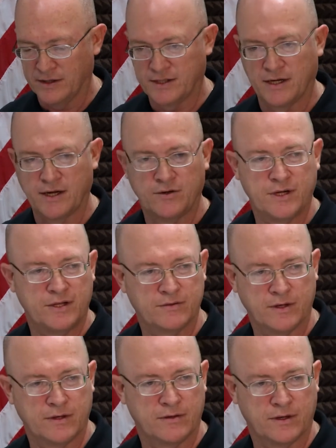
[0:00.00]
Get underneath
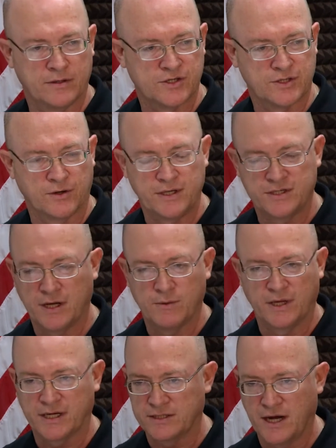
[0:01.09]
a sturdy table,
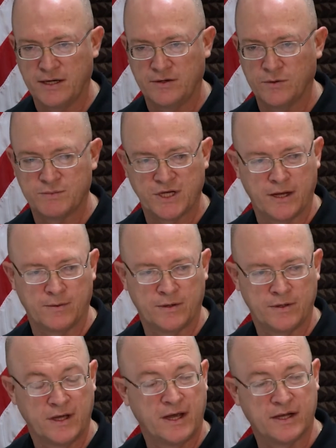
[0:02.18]
like a dining room table,
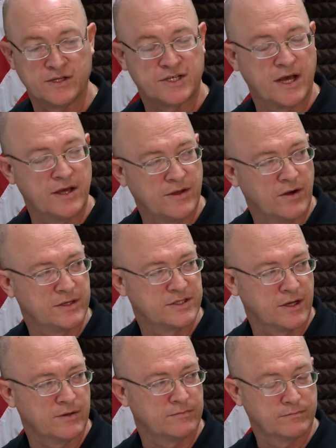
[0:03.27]
and stay there
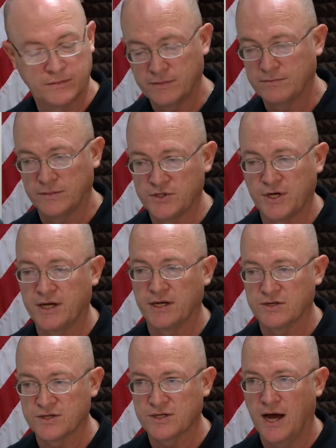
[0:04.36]
until the
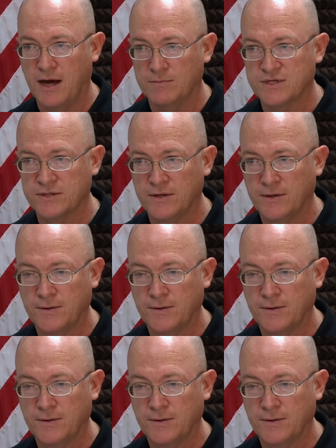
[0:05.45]
shaking stops.